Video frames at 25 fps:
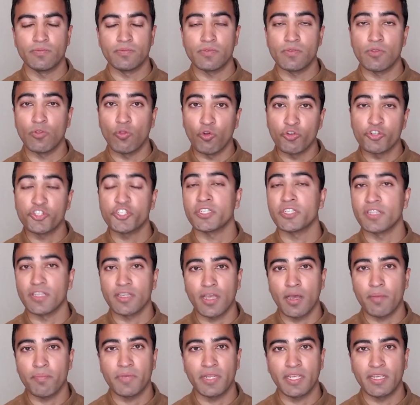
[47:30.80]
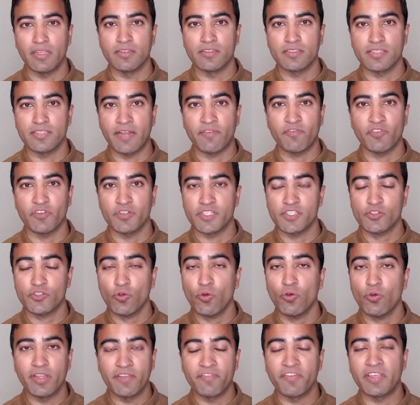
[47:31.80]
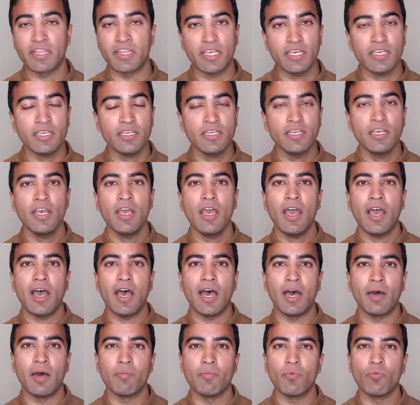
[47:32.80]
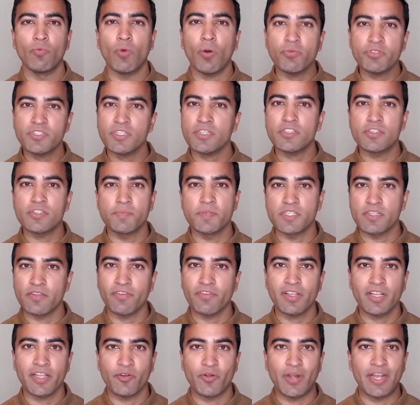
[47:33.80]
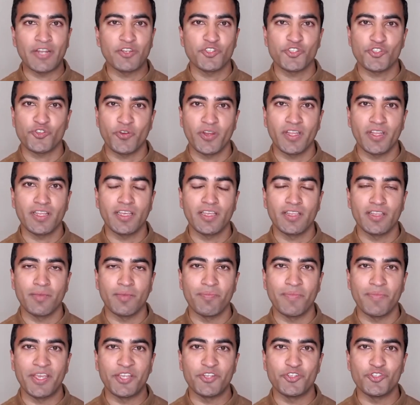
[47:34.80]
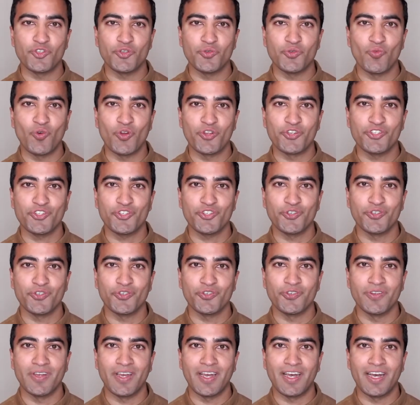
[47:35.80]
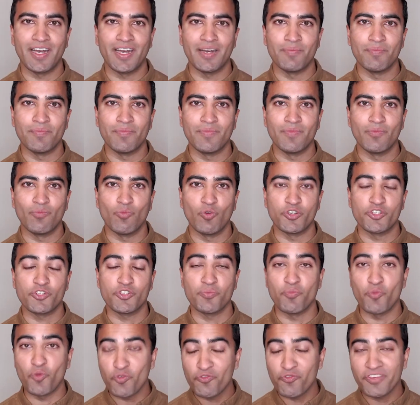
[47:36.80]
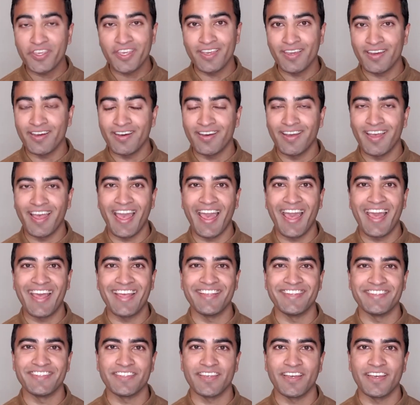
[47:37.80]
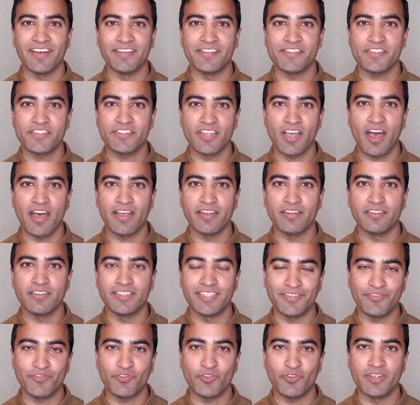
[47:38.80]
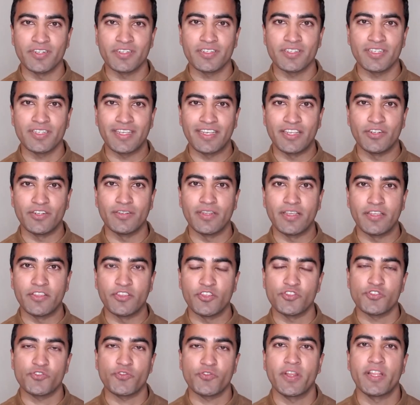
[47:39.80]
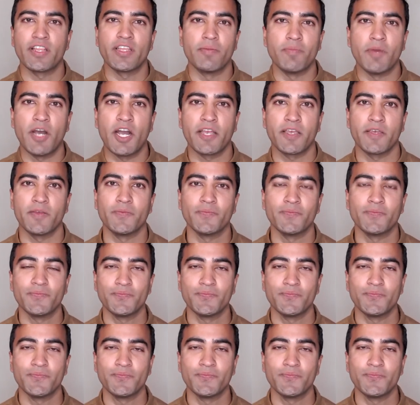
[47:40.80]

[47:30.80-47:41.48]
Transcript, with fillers: launching the company in San Francisco or living there. What was it specifically around Australia that made you want to move here and start Different in the Australian market?